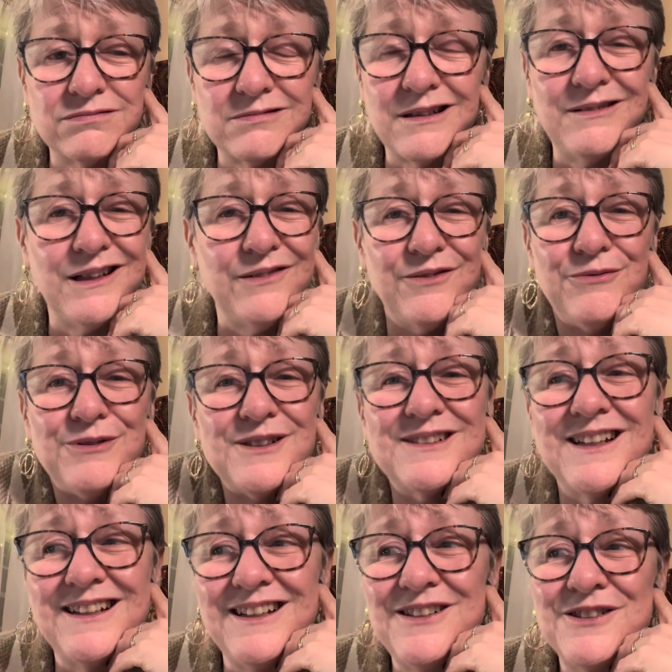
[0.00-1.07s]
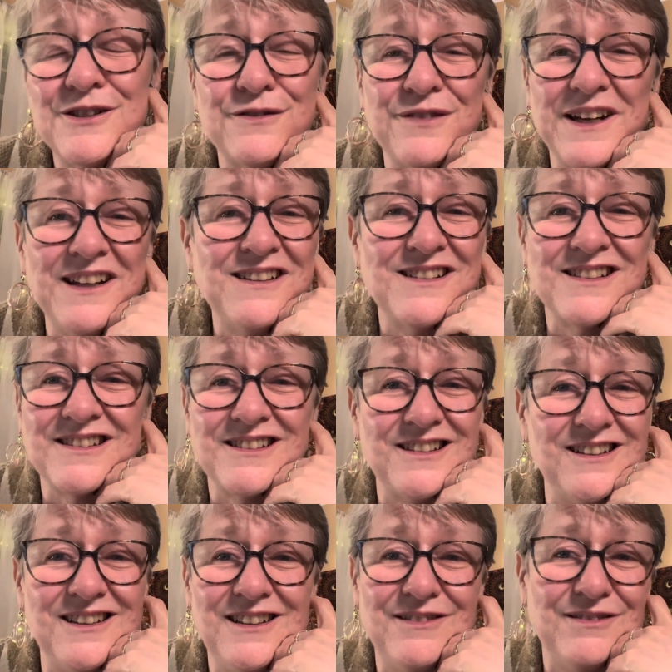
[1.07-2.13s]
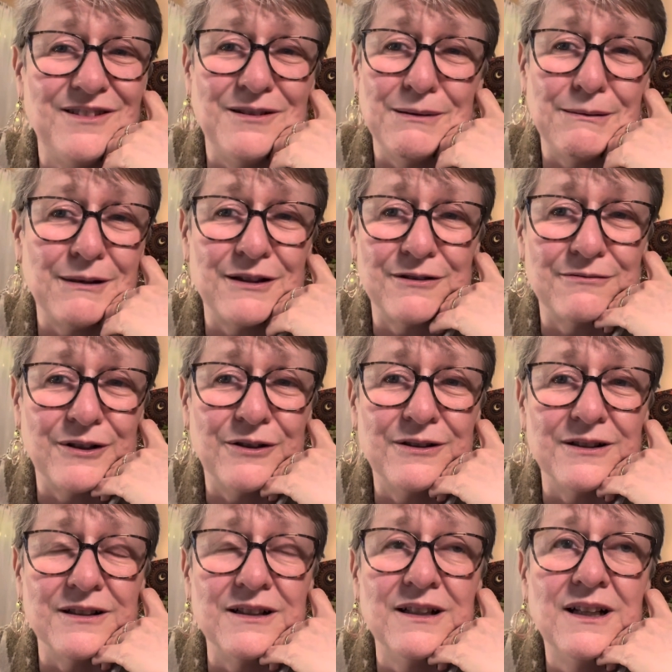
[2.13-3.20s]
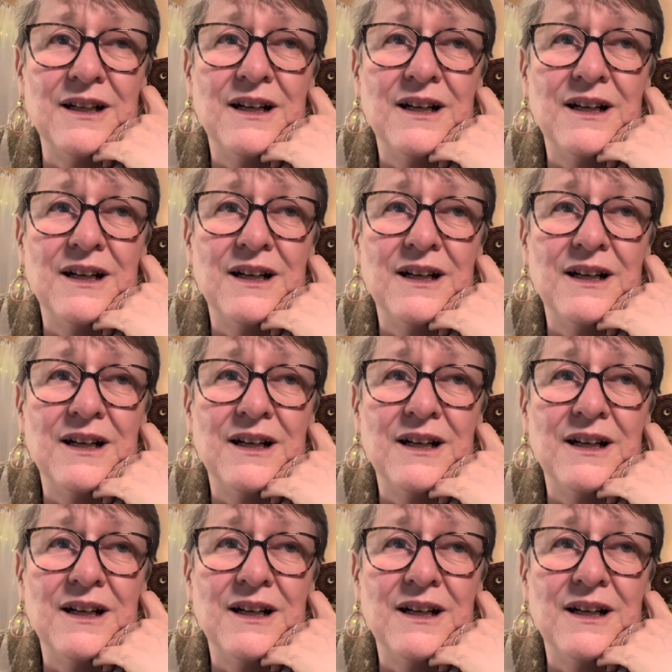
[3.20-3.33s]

I never was that into fantasy, even though my mother wrote it.